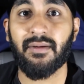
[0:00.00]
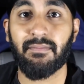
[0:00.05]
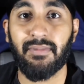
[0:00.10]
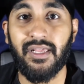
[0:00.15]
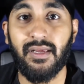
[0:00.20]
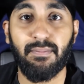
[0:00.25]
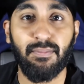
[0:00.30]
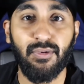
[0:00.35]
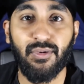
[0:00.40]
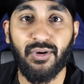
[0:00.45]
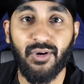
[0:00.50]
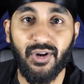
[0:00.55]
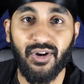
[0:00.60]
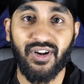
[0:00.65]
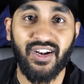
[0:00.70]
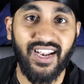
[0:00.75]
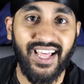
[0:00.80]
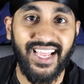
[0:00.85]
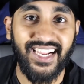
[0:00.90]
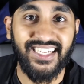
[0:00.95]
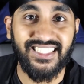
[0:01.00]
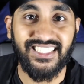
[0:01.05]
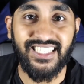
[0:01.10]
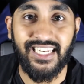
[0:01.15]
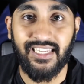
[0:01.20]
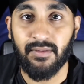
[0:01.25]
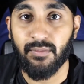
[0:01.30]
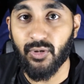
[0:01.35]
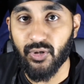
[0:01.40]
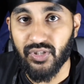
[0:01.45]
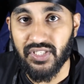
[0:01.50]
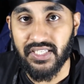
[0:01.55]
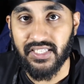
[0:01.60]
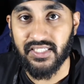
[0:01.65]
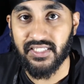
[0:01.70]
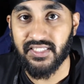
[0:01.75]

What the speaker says: people look like silly mooses.